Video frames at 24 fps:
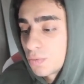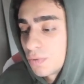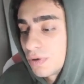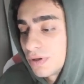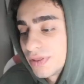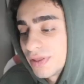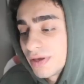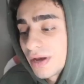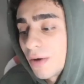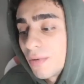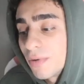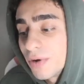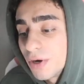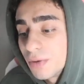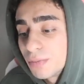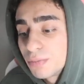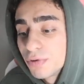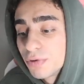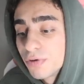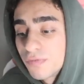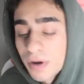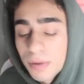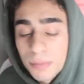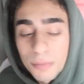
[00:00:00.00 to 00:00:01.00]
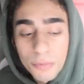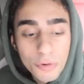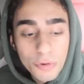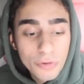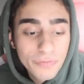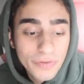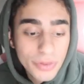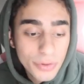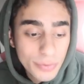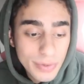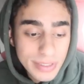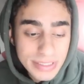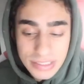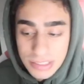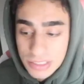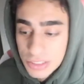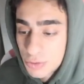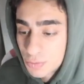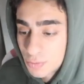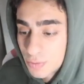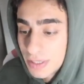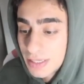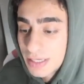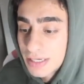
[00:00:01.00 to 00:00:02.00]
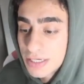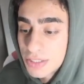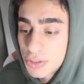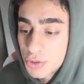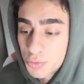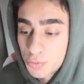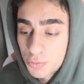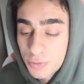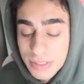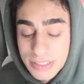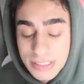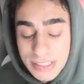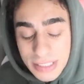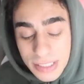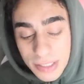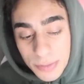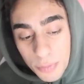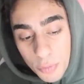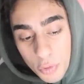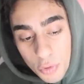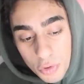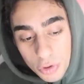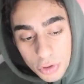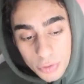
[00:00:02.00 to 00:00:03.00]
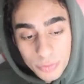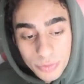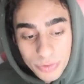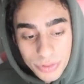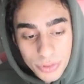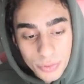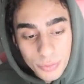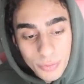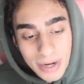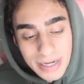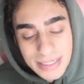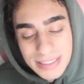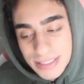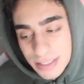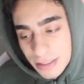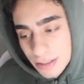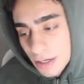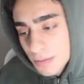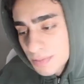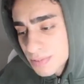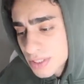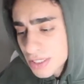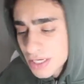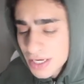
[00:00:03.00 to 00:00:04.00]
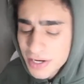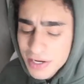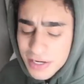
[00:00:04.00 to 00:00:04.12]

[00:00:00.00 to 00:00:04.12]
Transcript: One thing I would improve on more for the rest of this week is risking more with the right setups.